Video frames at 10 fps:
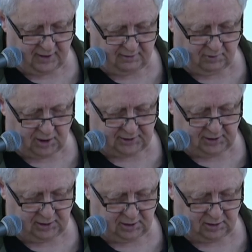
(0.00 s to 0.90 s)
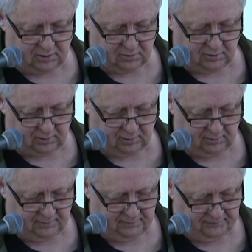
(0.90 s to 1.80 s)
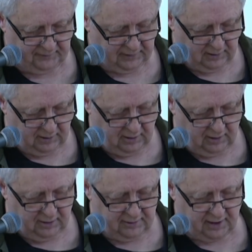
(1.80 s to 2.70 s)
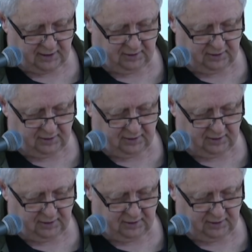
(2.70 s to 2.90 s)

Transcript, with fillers: than walking alone. Thank